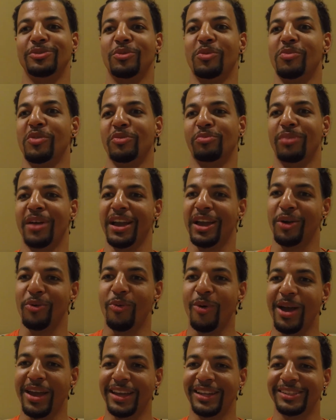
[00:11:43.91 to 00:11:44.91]
we're both black and
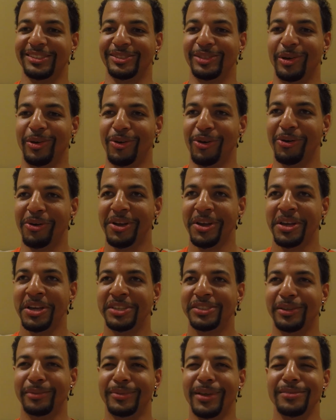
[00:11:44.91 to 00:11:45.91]
white, and so
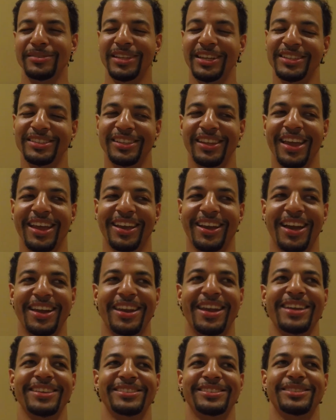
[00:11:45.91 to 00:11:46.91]
sometimes it is like a
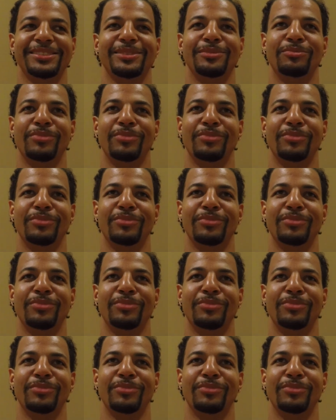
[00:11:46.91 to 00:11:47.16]
nice